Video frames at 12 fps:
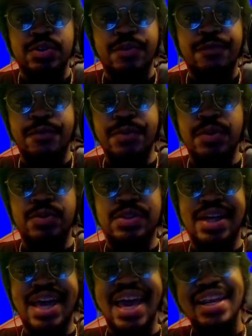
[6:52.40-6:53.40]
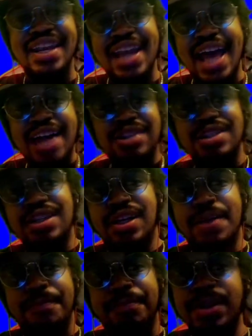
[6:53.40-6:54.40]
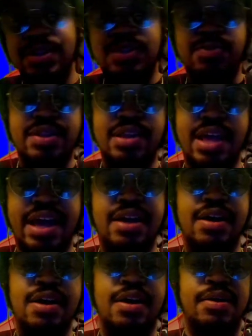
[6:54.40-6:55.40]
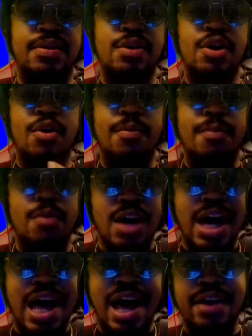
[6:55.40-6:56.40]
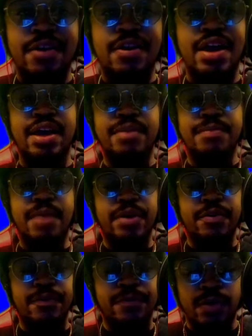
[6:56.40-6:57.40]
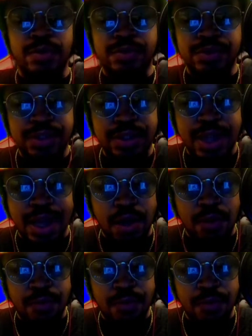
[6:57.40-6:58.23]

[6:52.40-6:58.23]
it for music, and it actually competes with like more higher end microphones. Now,